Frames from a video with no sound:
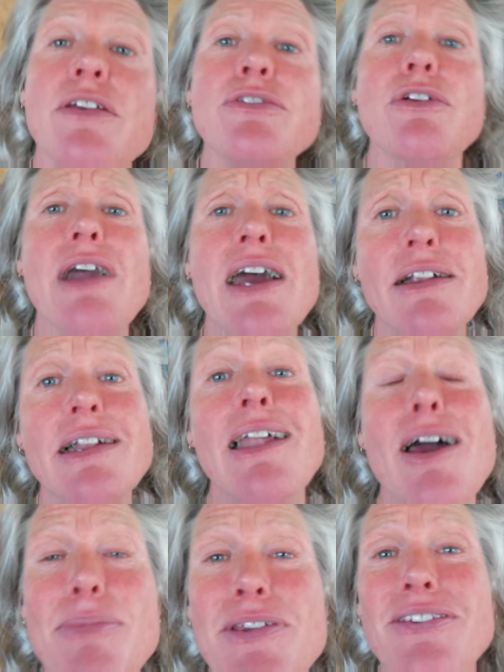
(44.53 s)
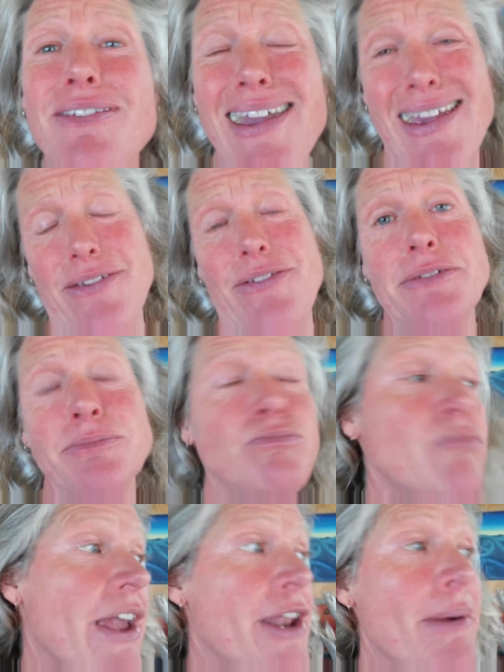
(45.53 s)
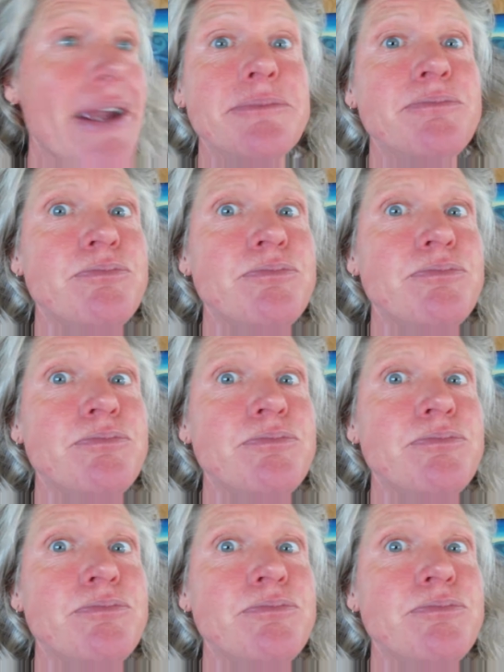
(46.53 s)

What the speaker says: doesn't know how to climb the stairs. Anyway,